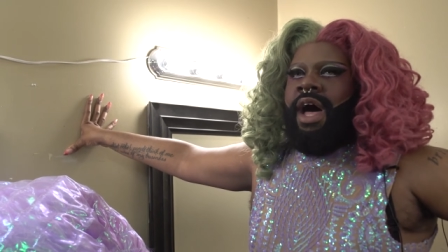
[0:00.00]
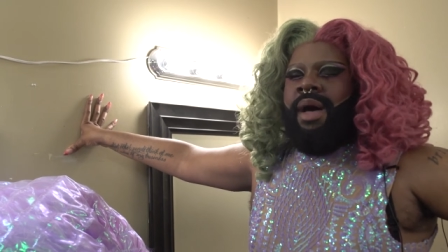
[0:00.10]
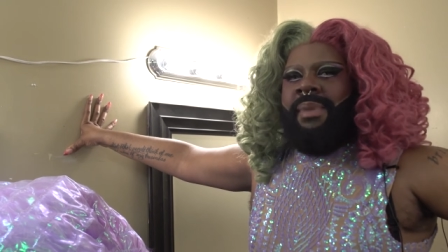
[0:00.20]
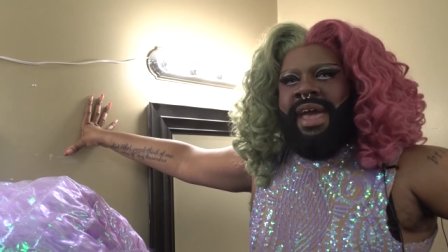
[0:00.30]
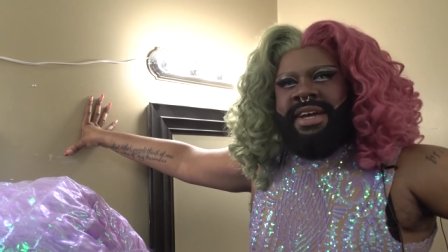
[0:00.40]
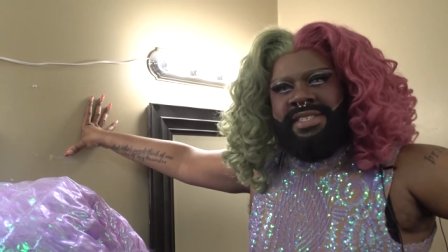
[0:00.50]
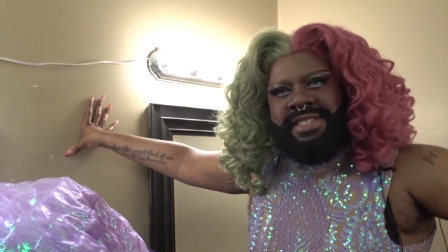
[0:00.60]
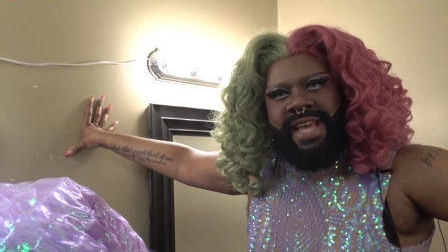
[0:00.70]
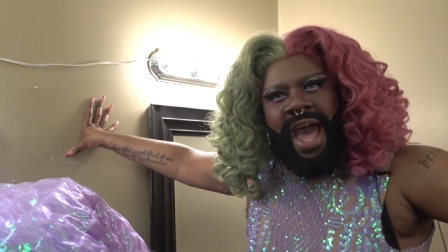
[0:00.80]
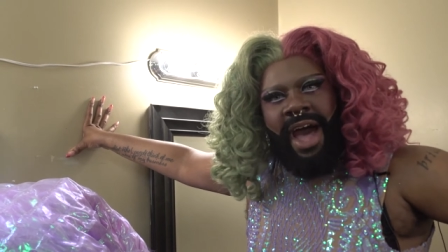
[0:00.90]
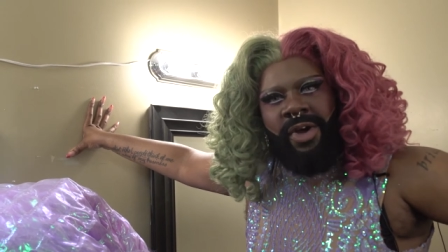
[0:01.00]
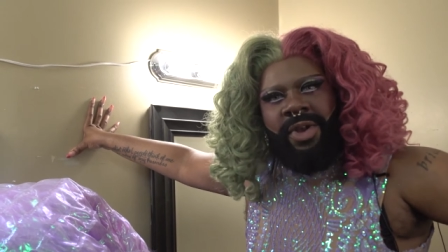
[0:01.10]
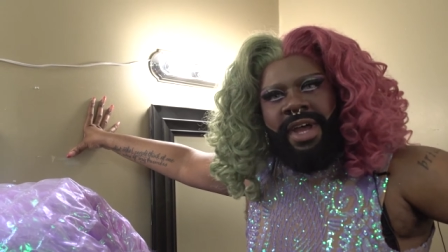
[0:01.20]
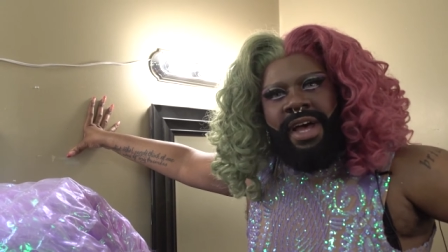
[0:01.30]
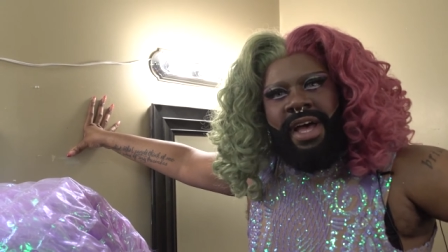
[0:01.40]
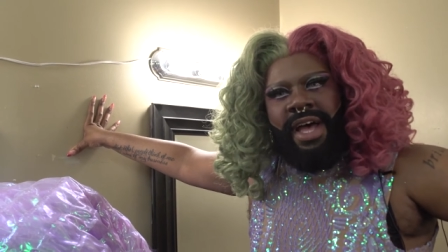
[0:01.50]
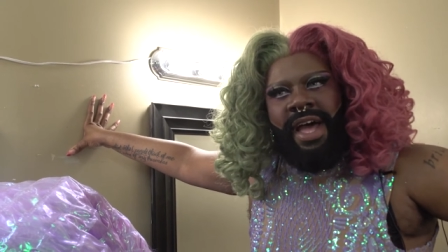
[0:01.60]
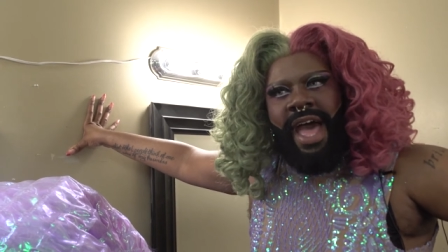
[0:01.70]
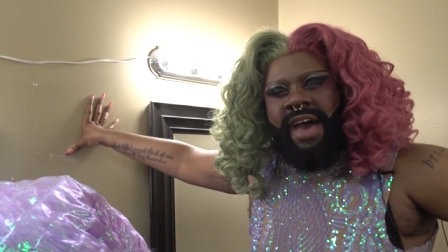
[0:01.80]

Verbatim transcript: Um, hands down, uh,